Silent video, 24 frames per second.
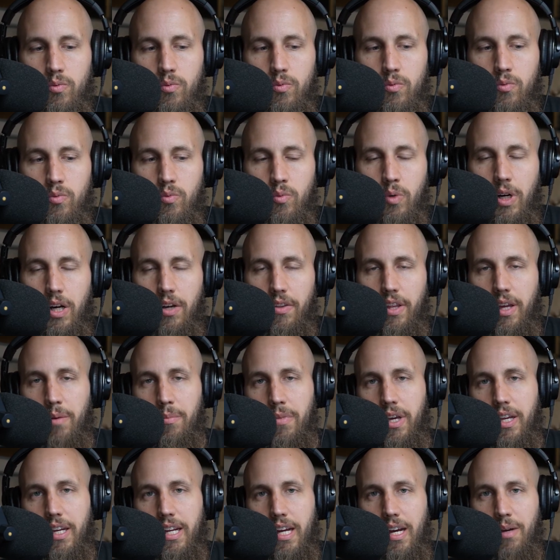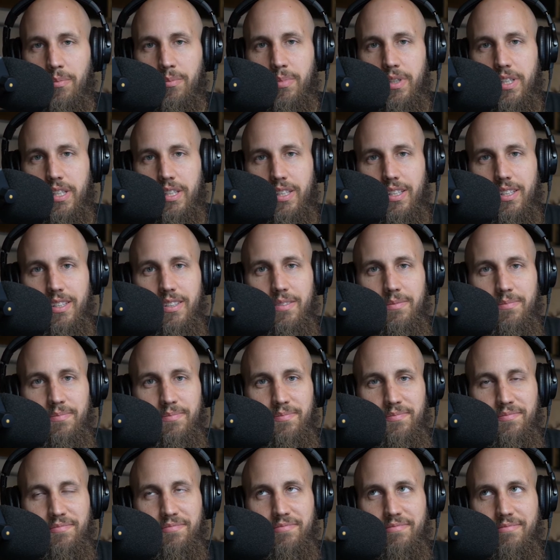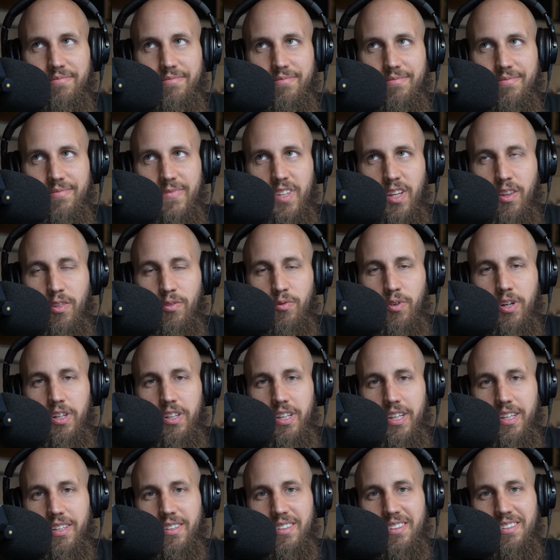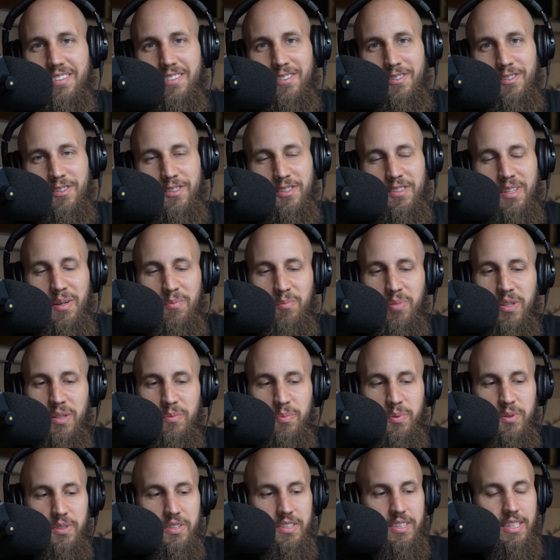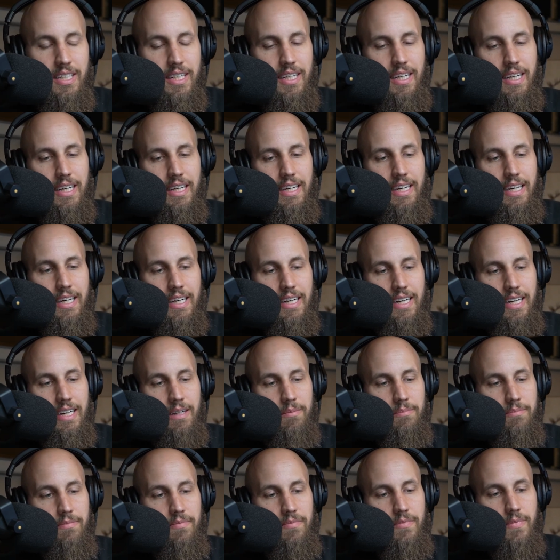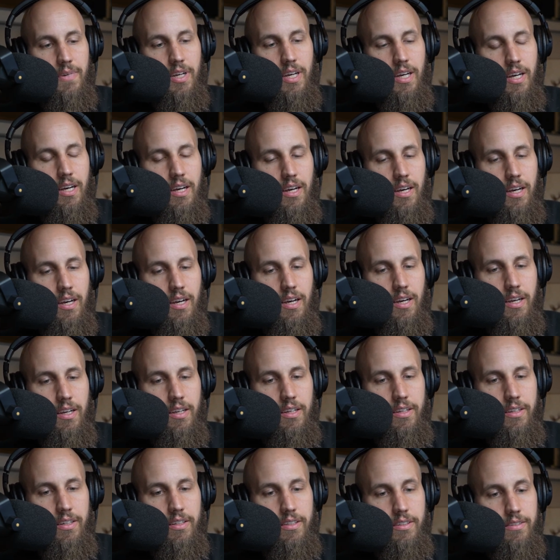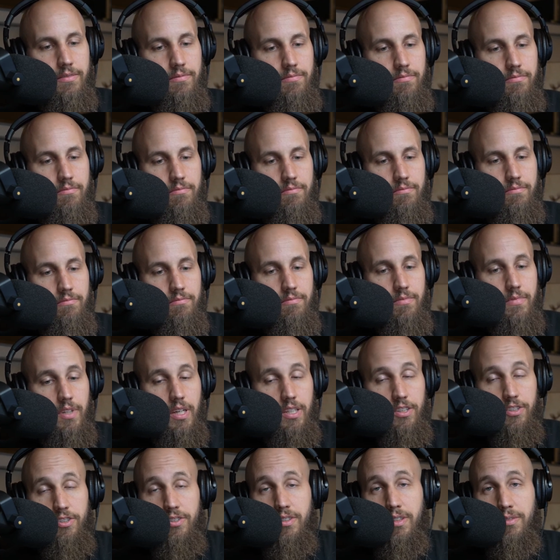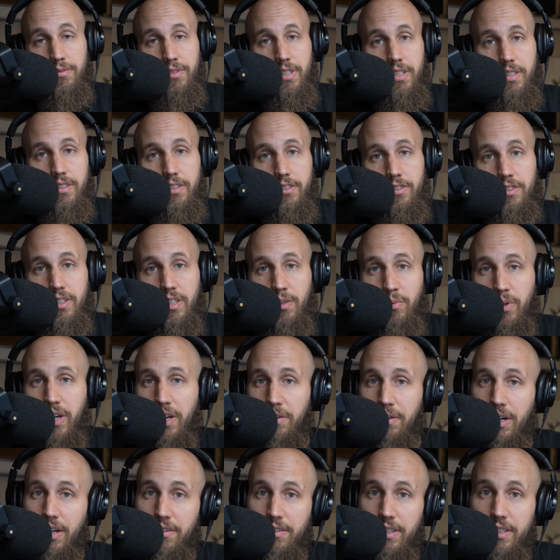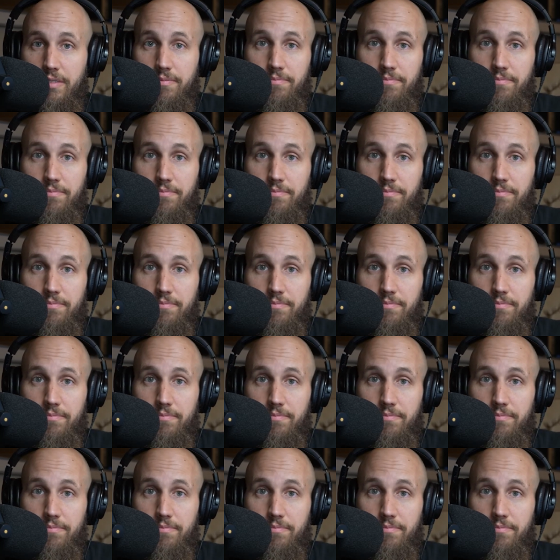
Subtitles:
while that may not be thrilling to some people, I just don't think there's any way around it.